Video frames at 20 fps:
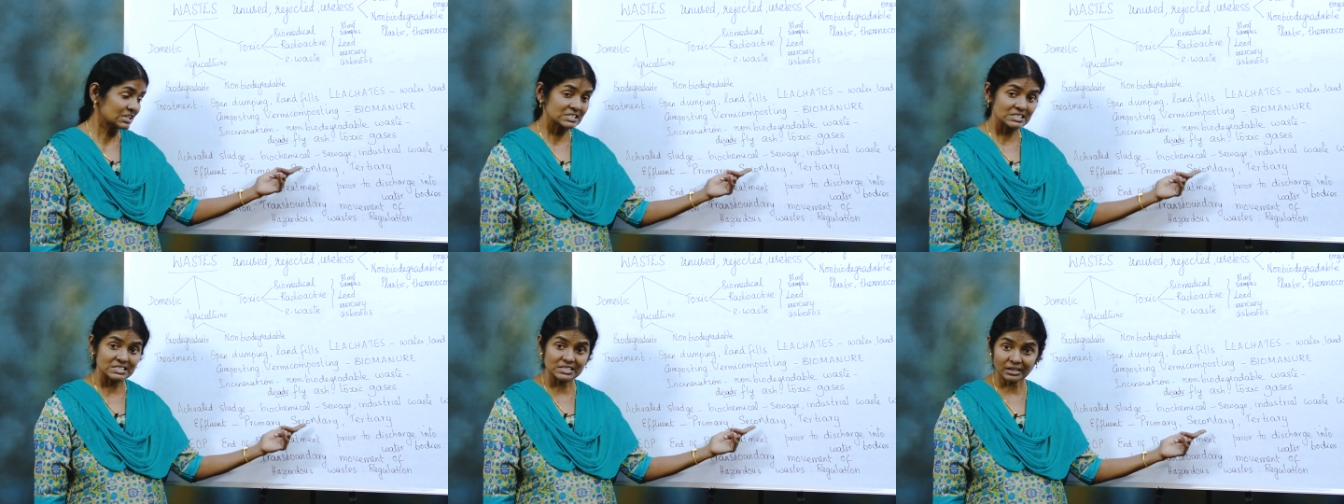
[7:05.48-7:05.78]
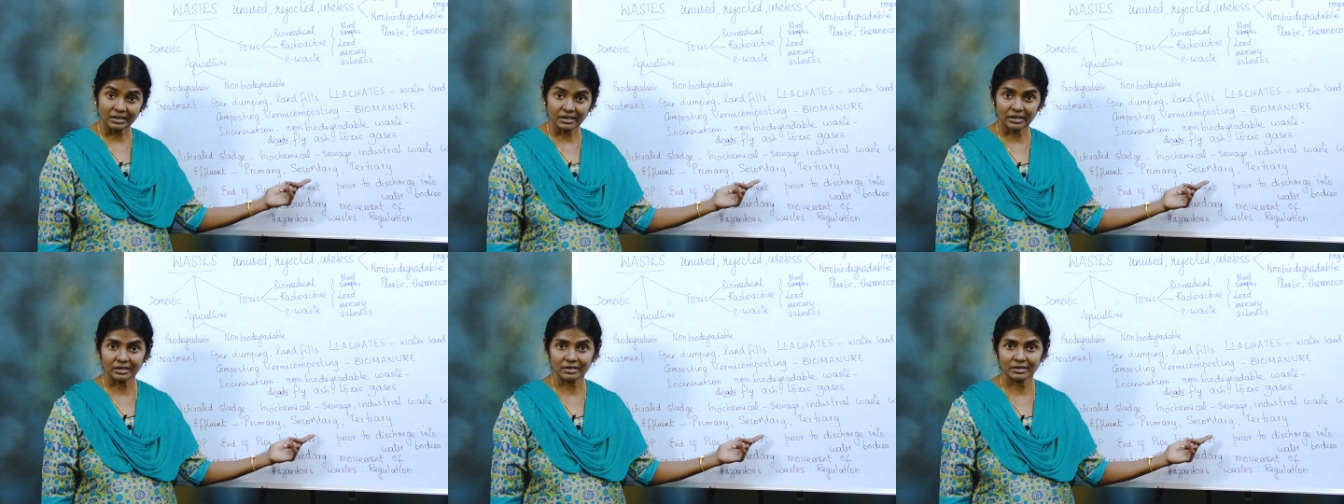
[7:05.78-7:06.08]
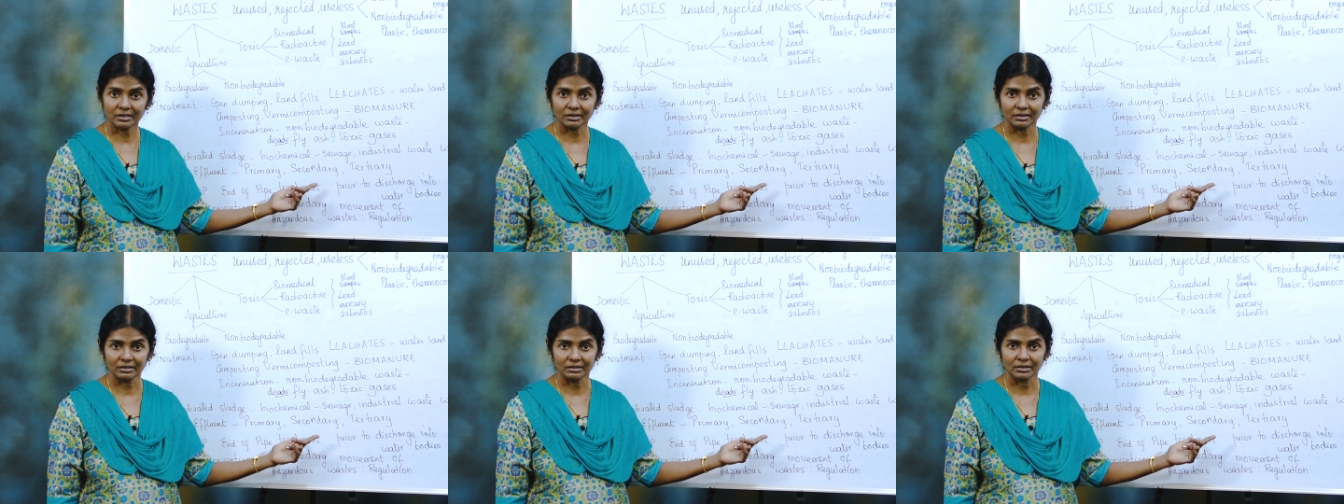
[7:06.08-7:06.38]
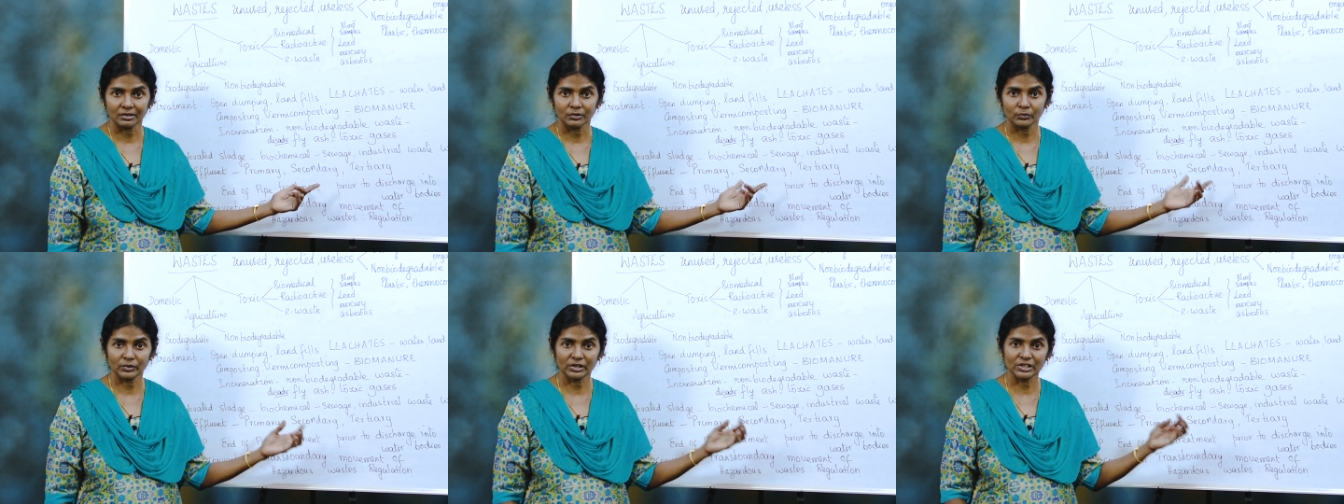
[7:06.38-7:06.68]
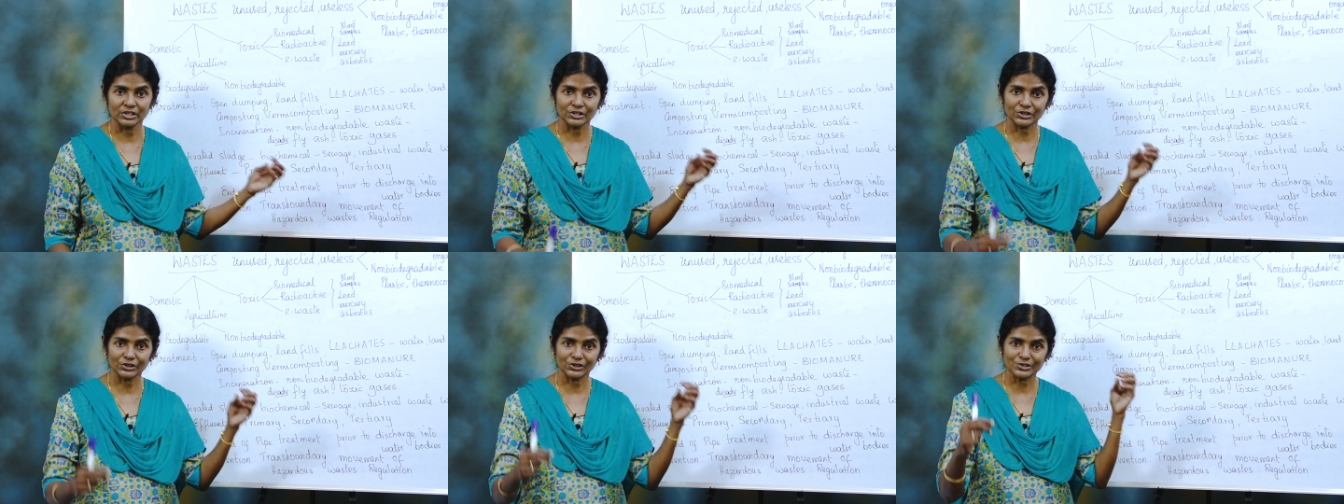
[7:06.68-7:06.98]
Secondary, we
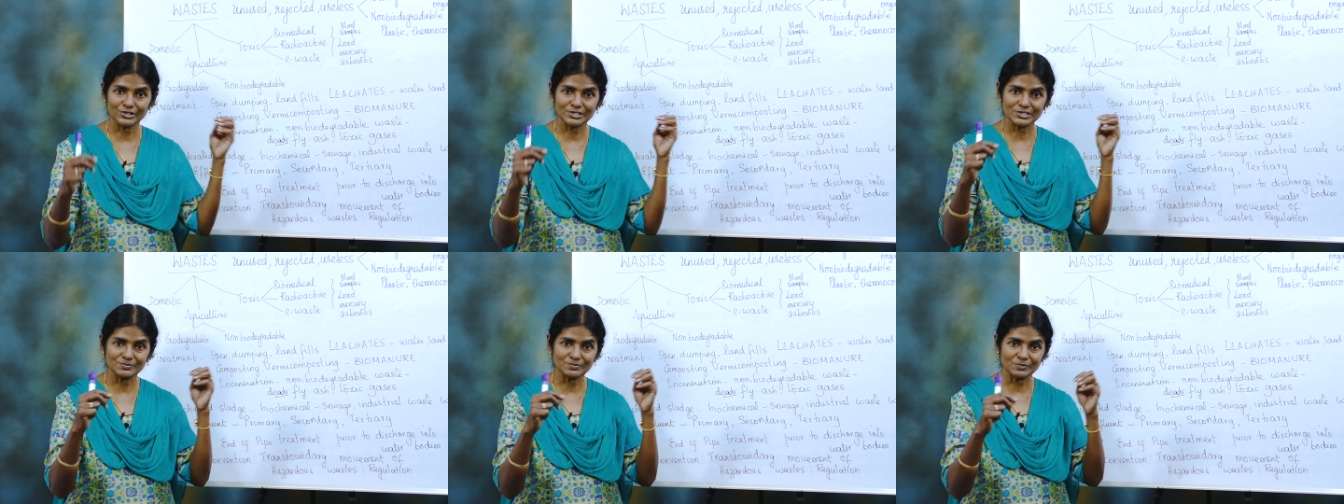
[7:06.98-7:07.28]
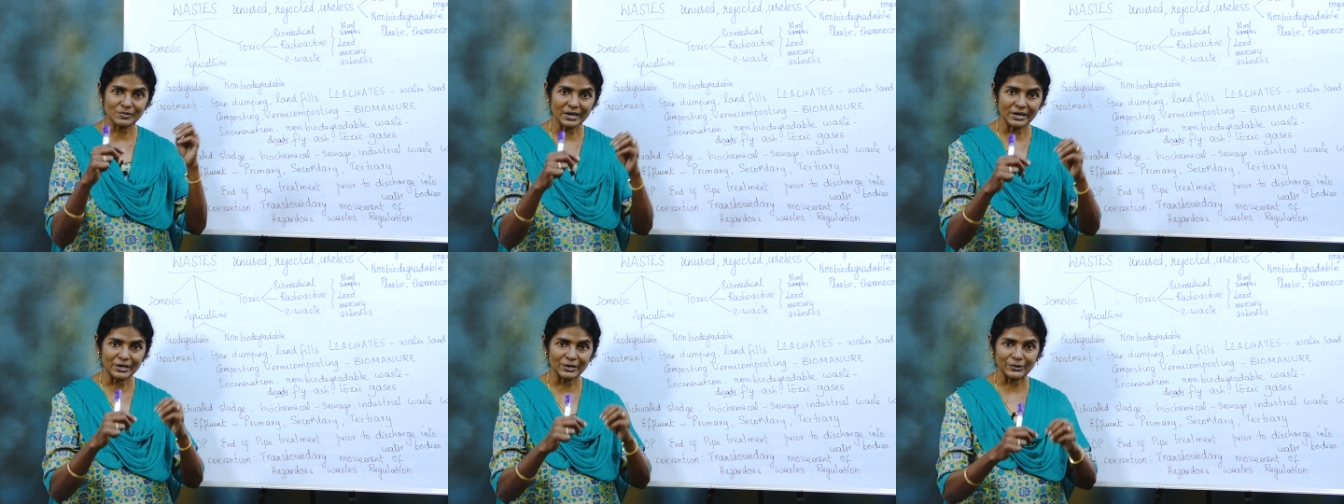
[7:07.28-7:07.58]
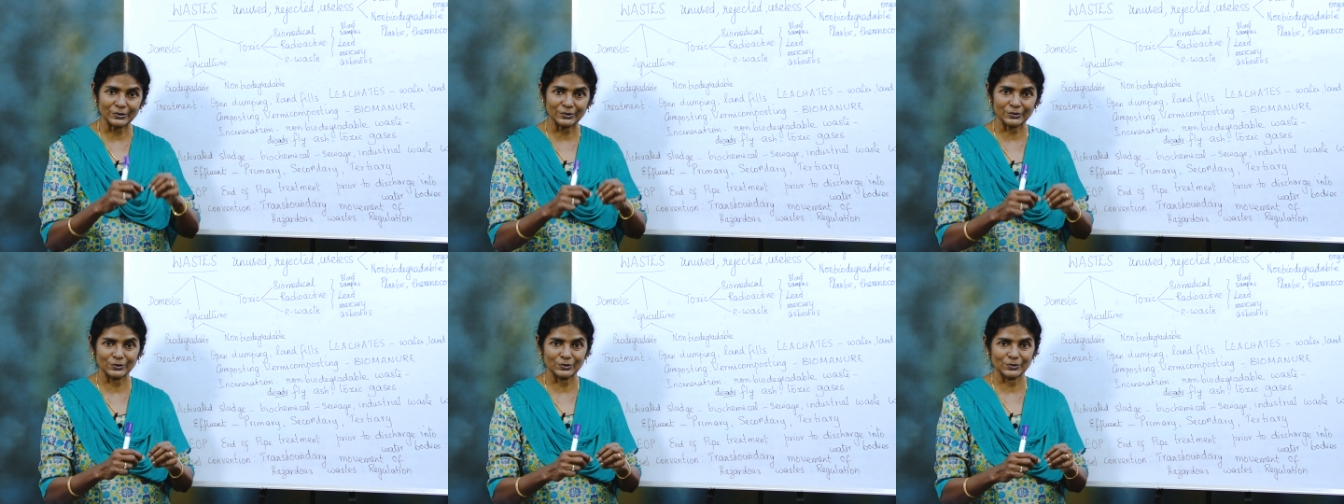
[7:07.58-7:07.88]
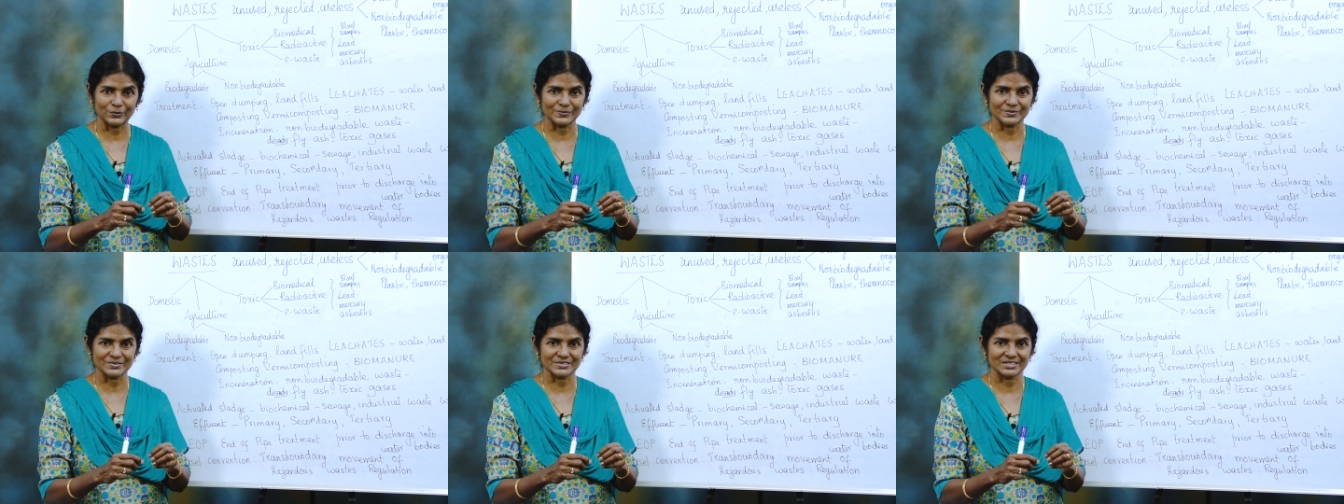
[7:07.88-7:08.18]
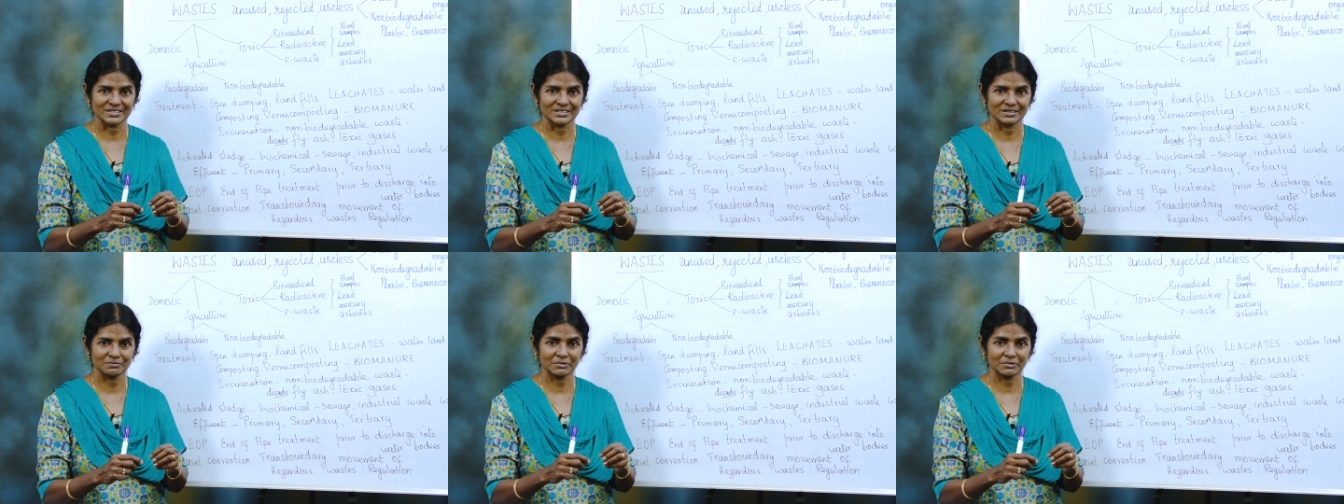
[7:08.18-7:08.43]
introduce microbes,